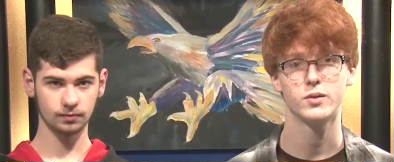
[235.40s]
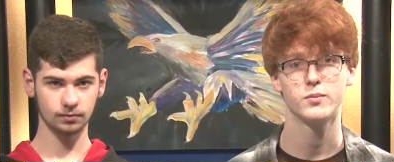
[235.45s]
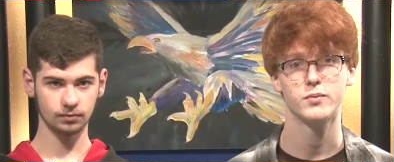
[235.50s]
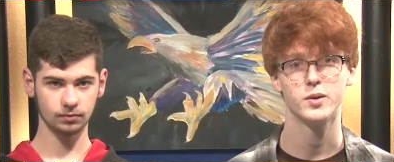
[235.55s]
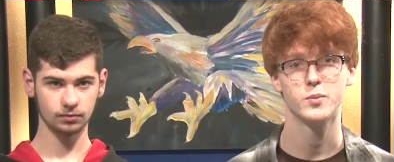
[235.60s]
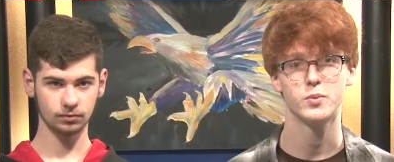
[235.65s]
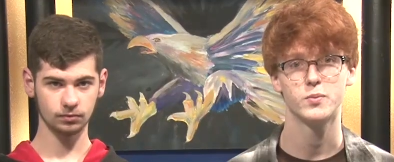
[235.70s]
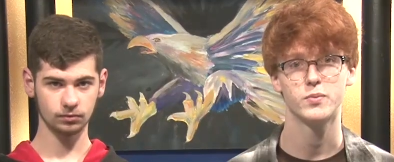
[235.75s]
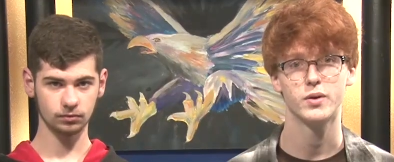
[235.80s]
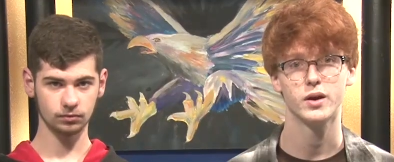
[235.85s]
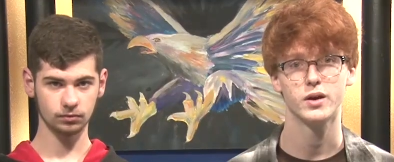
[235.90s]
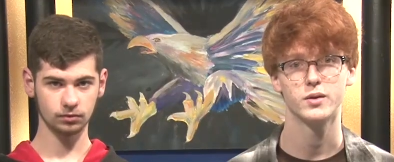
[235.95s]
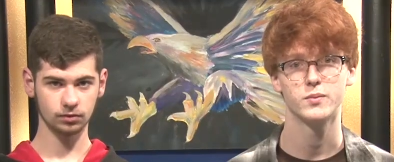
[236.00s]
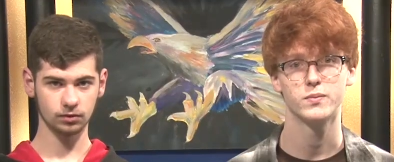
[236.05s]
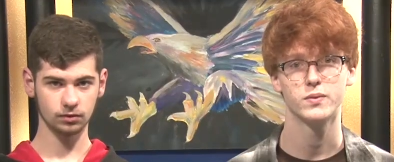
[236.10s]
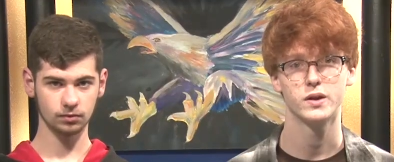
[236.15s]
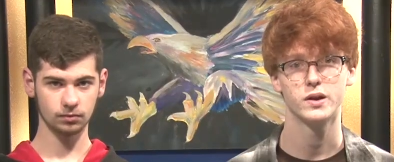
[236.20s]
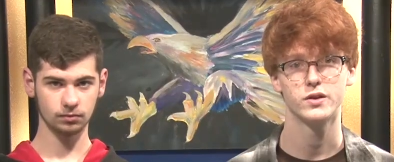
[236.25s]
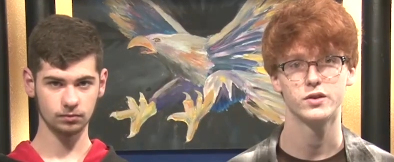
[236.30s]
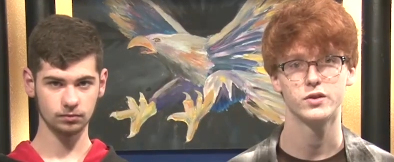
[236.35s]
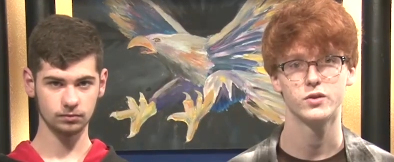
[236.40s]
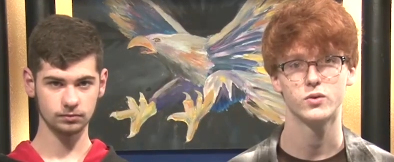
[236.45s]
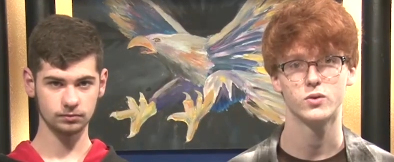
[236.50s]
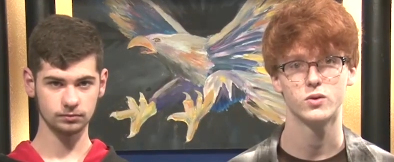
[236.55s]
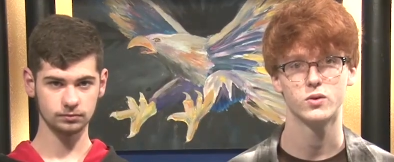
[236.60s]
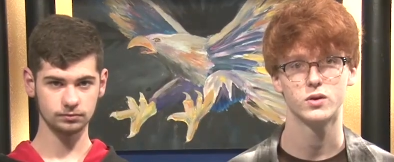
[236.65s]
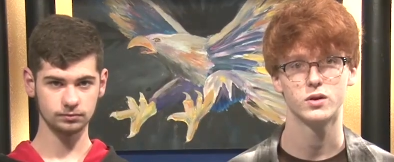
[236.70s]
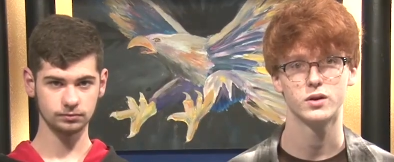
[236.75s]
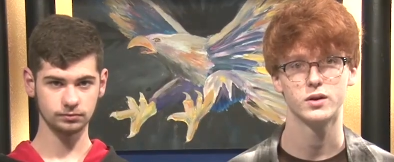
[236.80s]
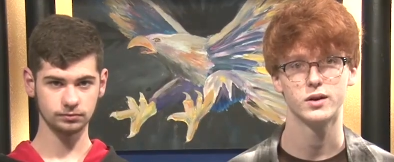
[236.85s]
Speaker 1: and be prepared to place your
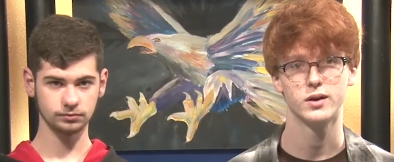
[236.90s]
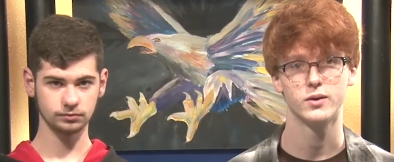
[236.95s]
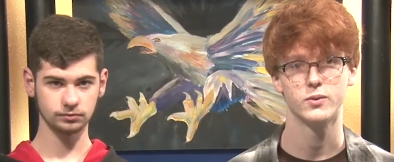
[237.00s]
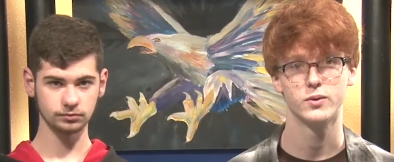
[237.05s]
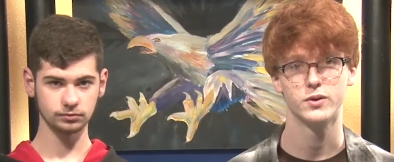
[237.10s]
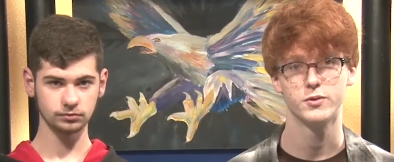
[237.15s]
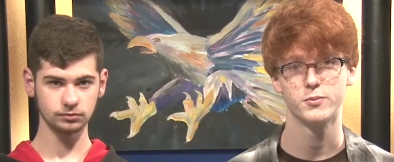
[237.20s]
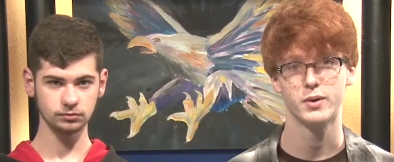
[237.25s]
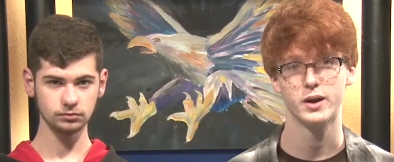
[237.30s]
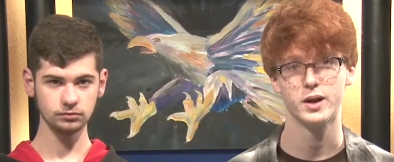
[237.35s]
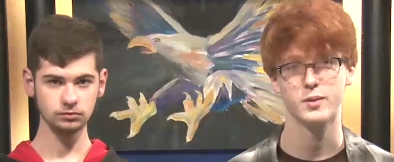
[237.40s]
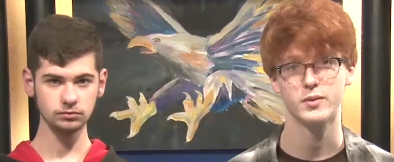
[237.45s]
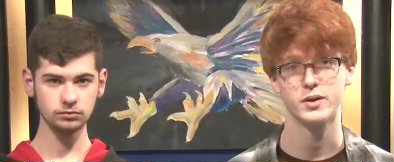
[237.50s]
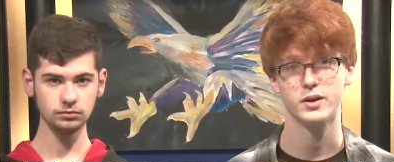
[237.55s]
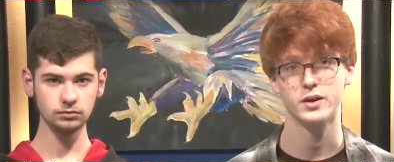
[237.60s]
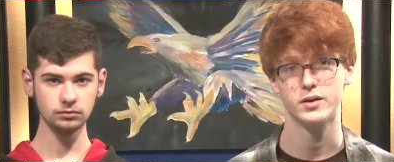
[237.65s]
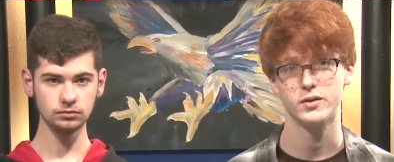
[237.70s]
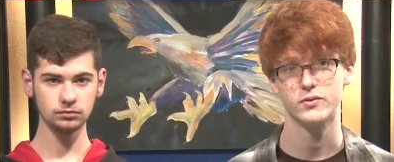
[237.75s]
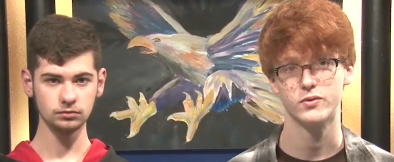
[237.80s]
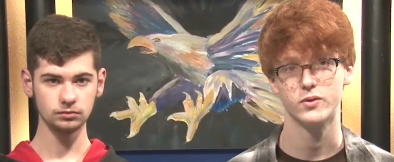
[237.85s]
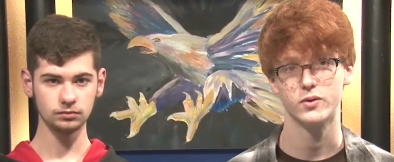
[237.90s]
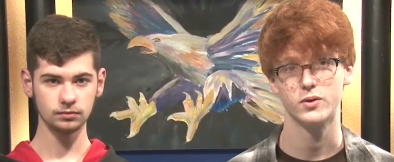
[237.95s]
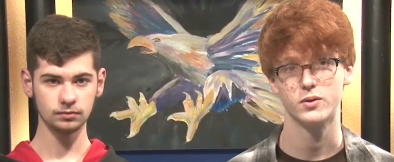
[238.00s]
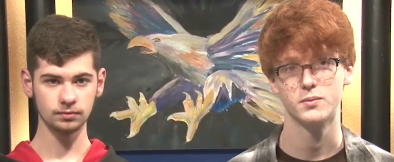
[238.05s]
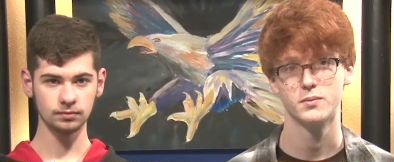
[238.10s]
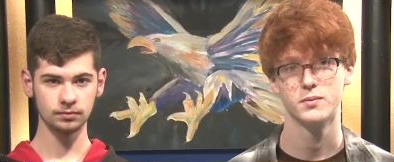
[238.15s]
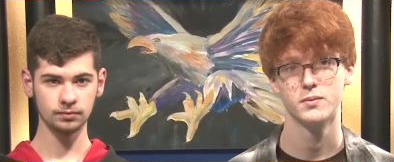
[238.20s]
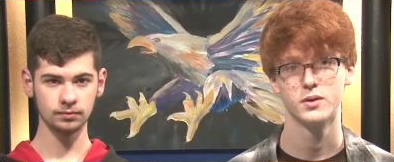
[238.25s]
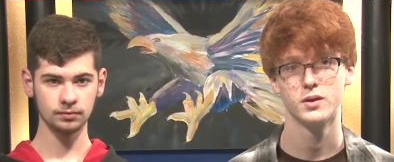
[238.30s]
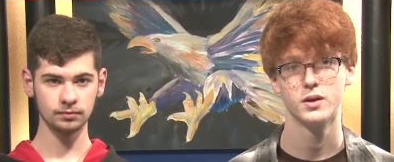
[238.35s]
order with payment in full.
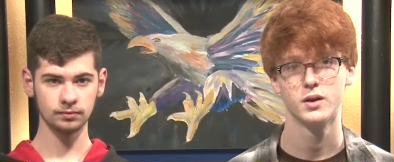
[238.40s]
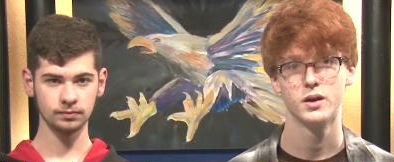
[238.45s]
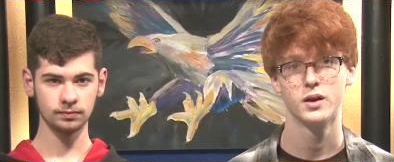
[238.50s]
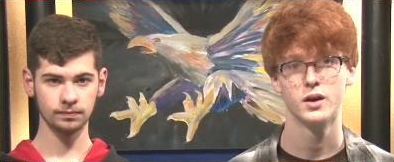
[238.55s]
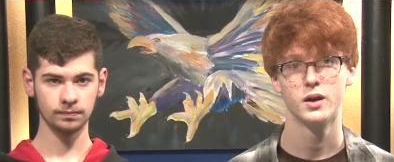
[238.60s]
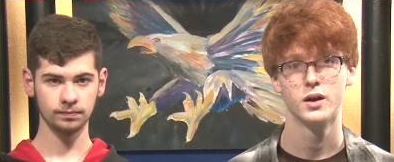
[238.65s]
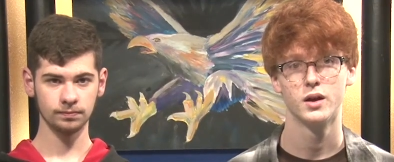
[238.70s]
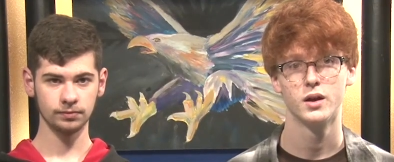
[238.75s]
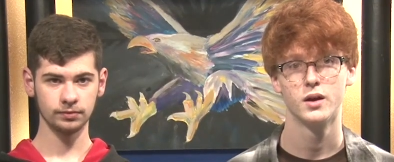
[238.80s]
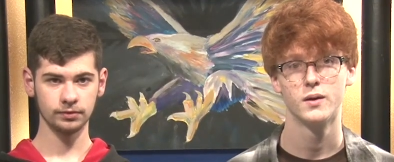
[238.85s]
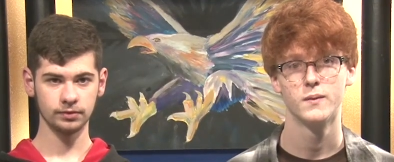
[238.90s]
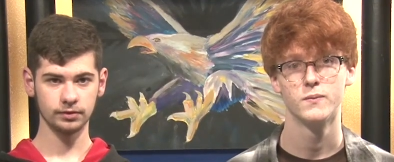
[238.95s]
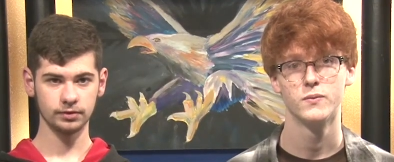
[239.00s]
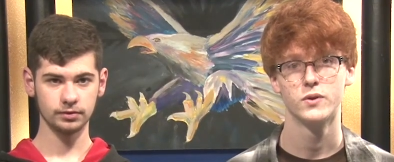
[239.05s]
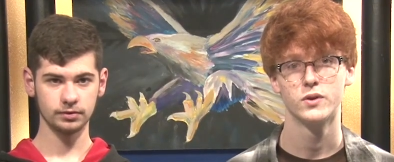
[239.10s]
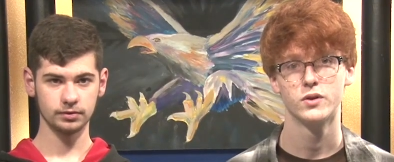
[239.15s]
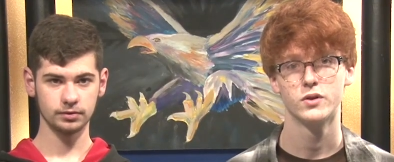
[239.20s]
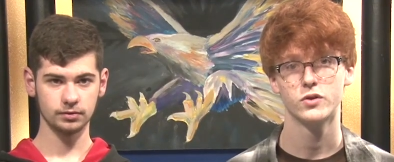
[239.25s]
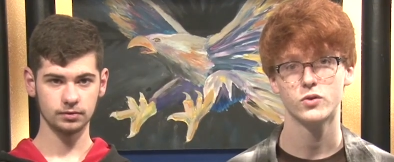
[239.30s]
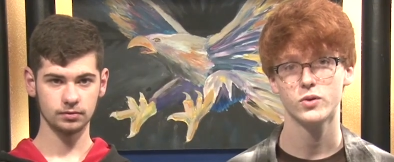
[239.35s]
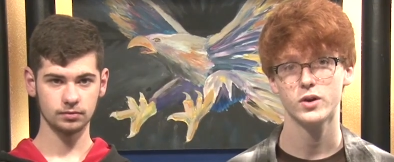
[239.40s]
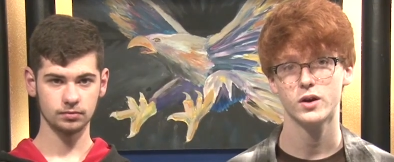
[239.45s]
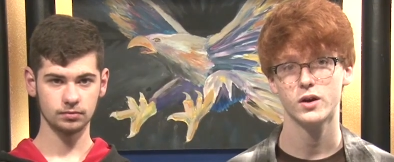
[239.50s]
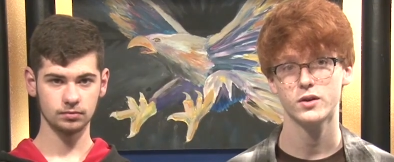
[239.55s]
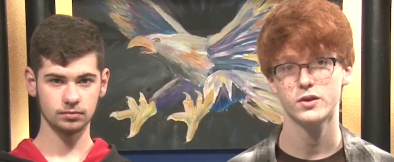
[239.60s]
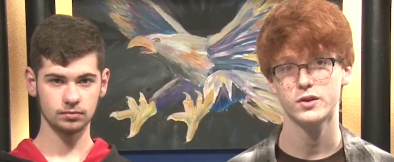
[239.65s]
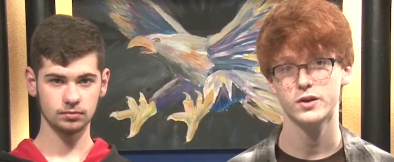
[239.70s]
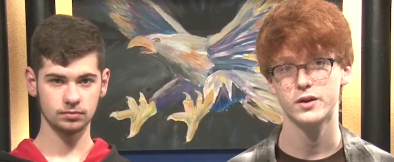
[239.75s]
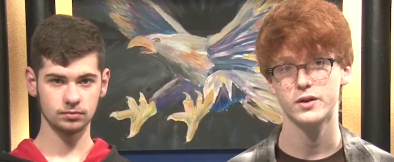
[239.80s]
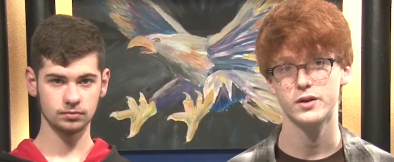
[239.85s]
Sweetheart
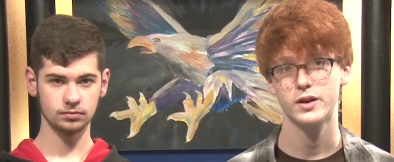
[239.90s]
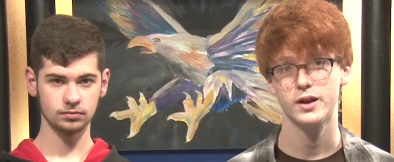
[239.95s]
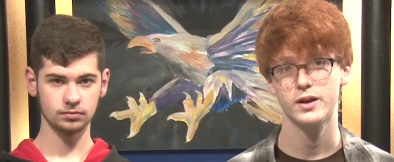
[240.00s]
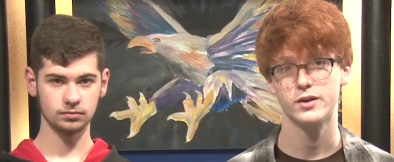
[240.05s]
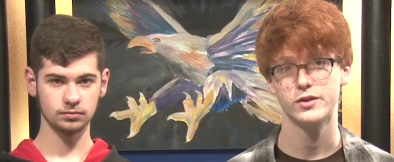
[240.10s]
Serenade